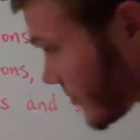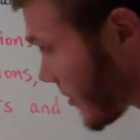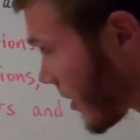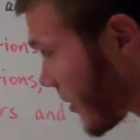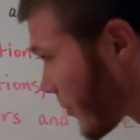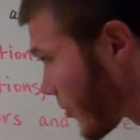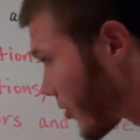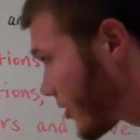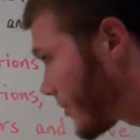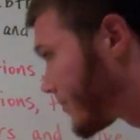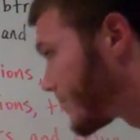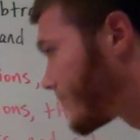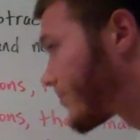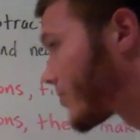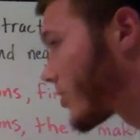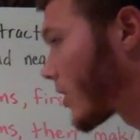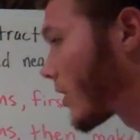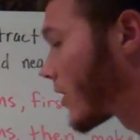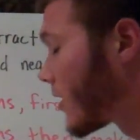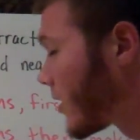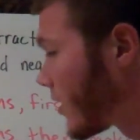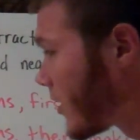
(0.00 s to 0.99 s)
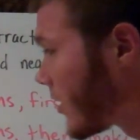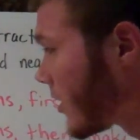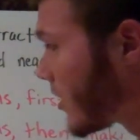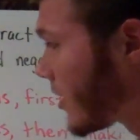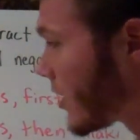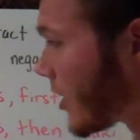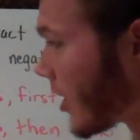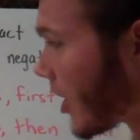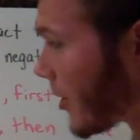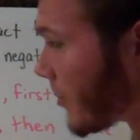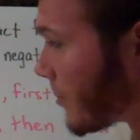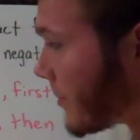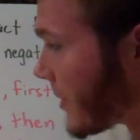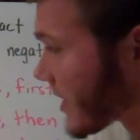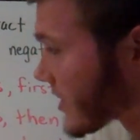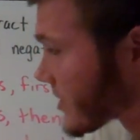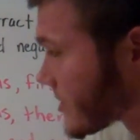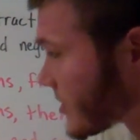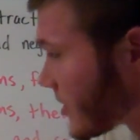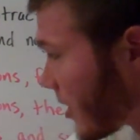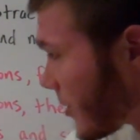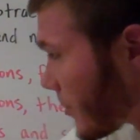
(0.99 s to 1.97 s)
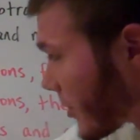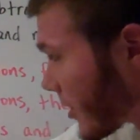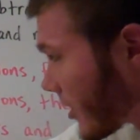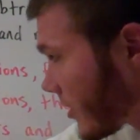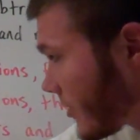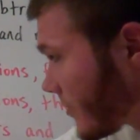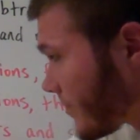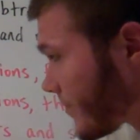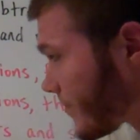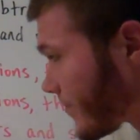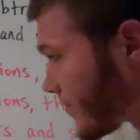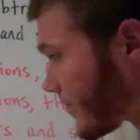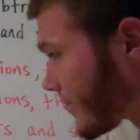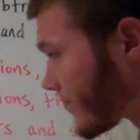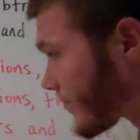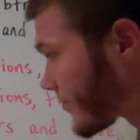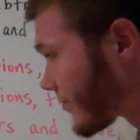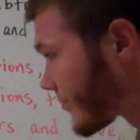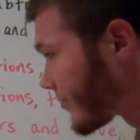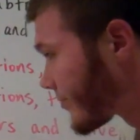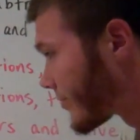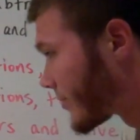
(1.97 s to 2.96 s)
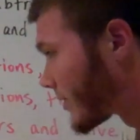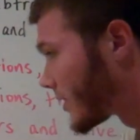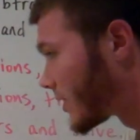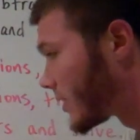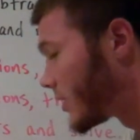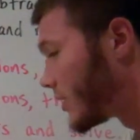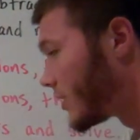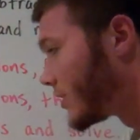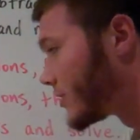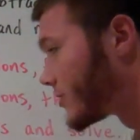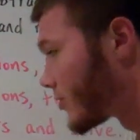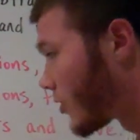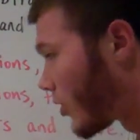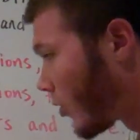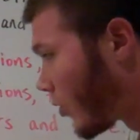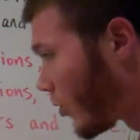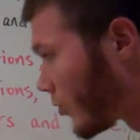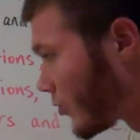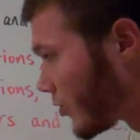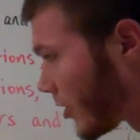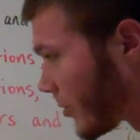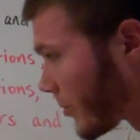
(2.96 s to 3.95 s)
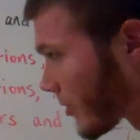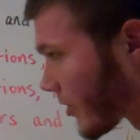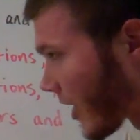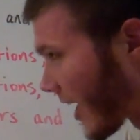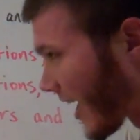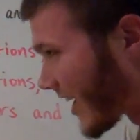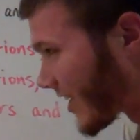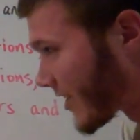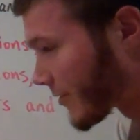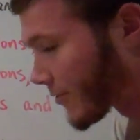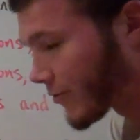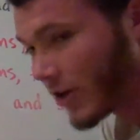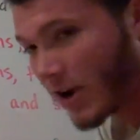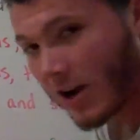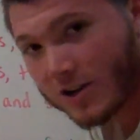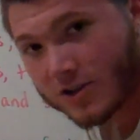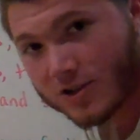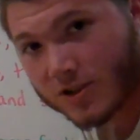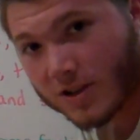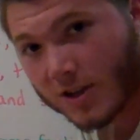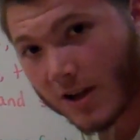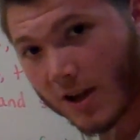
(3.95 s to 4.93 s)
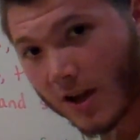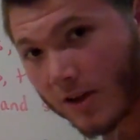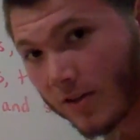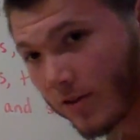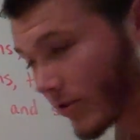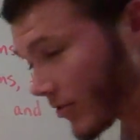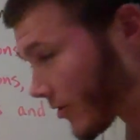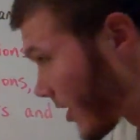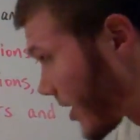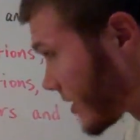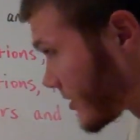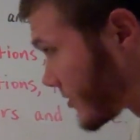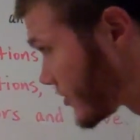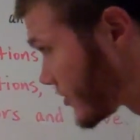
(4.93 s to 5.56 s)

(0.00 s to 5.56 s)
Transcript: memory, a mixed number is a whole number and a fraction together, right?